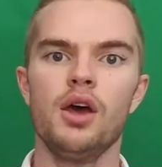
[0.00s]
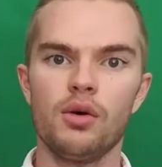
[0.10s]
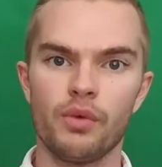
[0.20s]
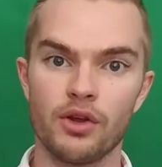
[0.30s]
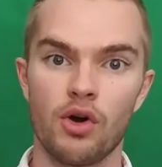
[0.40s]

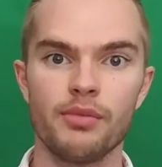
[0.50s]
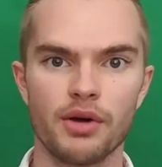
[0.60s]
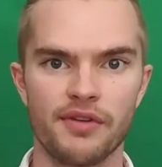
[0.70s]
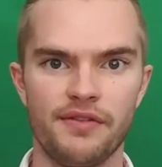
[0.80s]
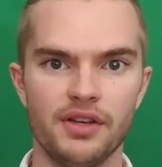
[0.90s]
When Oma
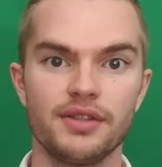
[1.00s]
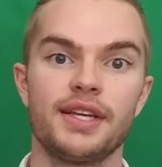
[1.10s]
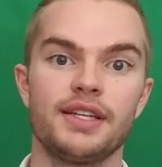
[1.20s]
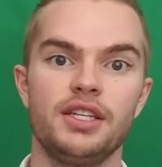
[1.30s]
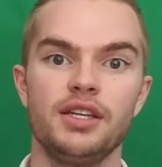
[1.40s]
reveals that
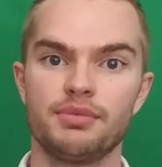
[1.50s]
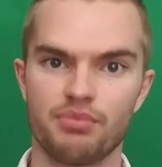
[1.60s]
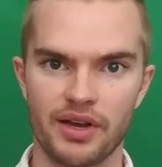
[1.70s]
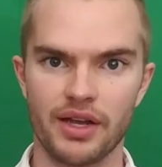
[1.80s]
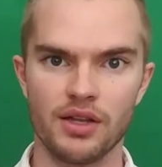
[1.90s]
she is
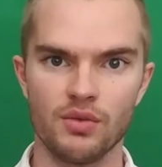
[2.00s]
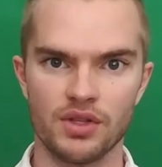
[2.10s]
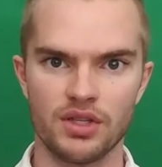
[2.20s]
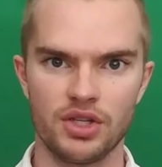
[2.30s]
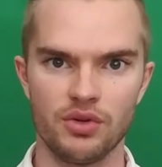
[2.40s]
pregnant with
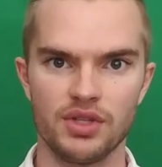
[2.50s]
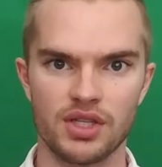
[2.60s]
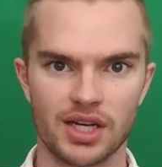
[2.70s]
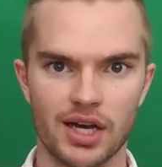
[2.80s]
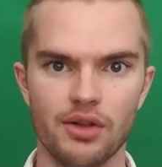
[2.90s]
Shu's
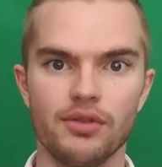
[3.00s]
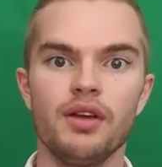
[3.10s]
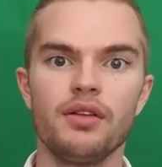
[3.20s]
child,